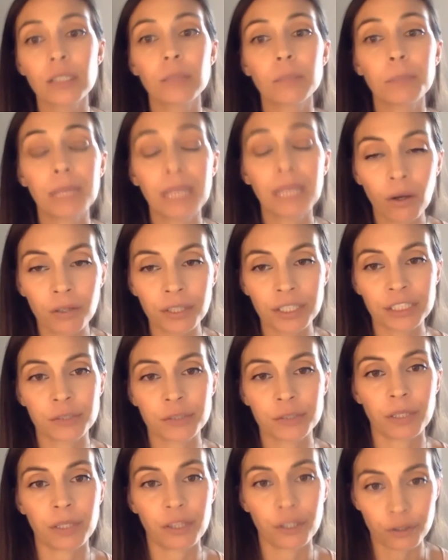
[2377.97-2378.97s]
Be honest
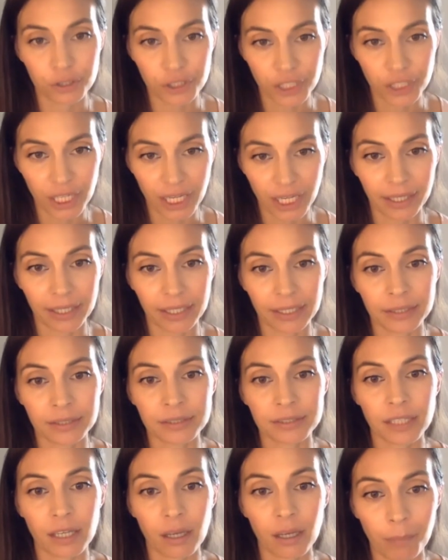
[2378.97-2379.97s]
with your
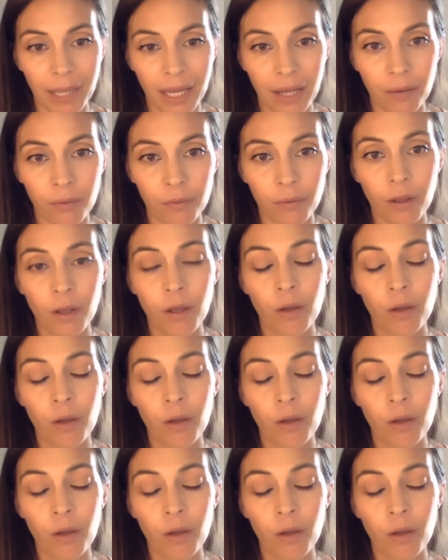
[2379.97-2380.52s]
check-ins about,